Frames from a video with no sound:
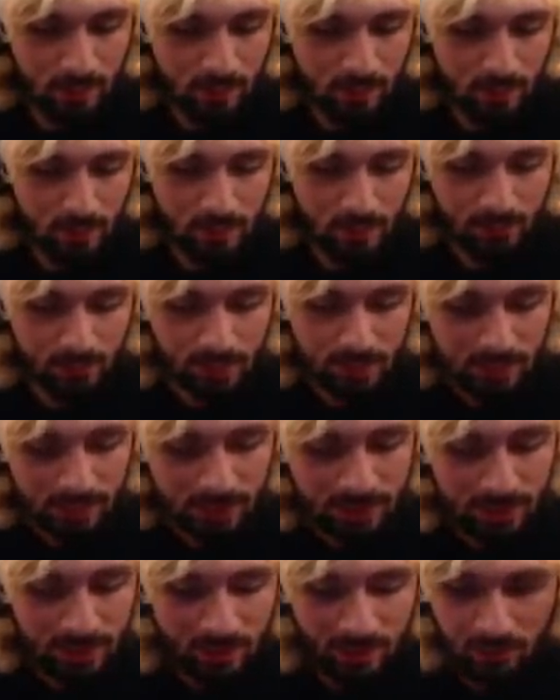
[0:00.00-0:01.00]
All right, we got
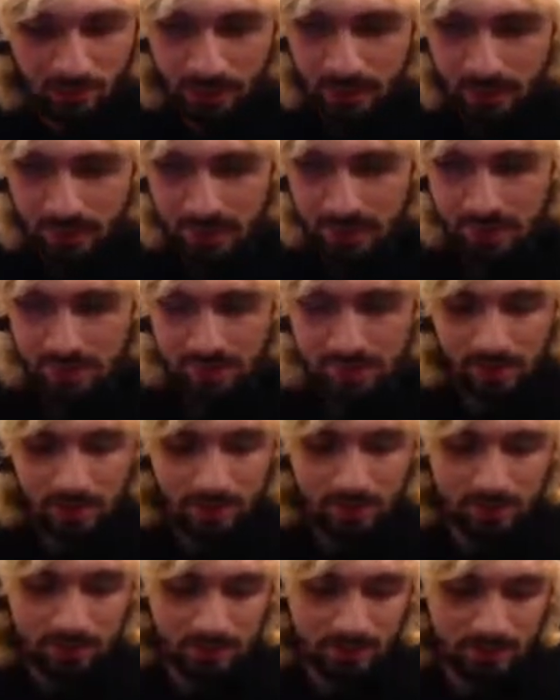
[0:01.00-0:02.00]
we got these
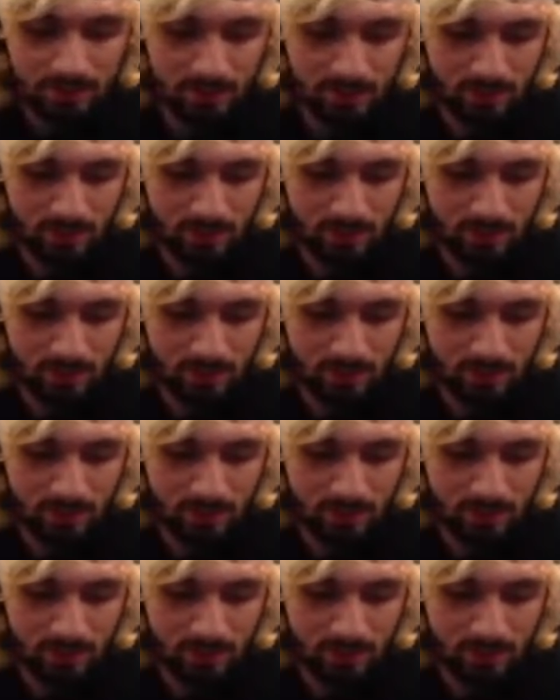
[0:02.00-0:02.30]
Johns.